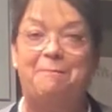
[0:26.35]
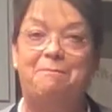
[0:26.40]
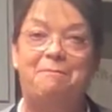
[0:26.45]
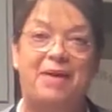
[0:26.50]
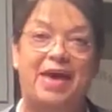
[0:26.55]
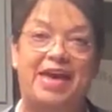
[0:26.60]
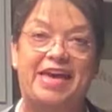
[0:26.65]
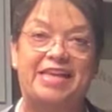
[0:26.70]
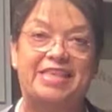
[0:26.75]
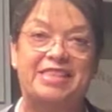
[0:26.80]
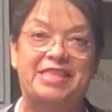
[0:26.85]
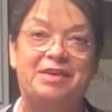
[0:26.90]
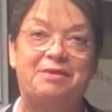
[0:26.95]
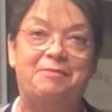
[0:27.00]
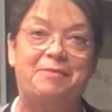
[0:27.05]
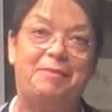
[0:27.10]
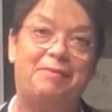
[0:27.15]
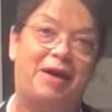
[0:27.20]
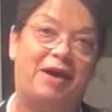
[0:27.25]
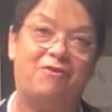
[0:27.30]
bake
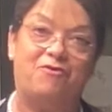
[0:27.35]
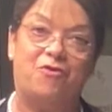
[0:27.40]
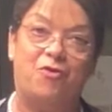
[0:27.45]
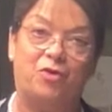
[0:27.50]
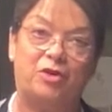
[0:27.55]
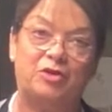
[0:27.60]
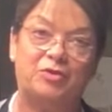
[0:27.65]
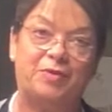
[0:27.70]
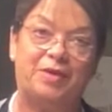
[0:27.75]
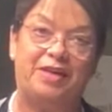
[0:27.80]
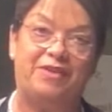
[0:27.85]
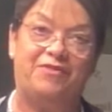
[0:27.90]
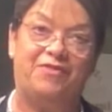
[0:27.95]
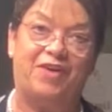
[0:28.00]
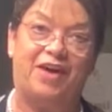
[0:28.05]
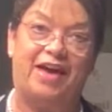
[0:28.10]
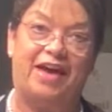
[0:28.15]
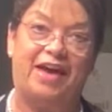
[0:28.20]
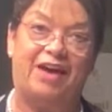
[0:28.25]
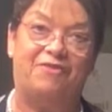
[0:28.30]
them about
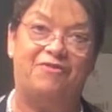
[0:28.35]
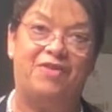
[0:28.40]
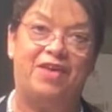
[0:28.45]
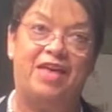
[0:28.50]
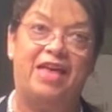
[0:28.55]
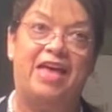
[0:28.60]
425